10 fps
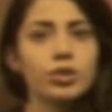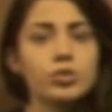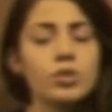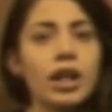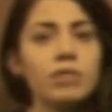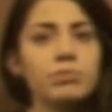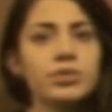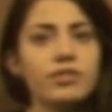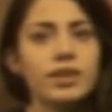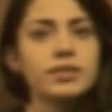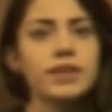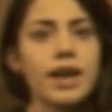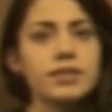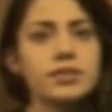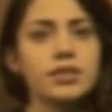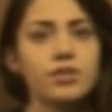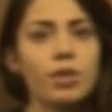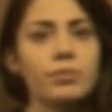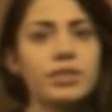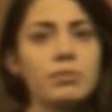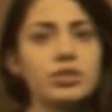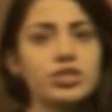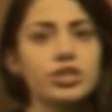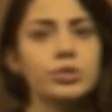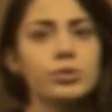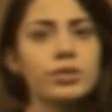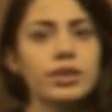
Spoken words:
To help prevent acid from damaging tooth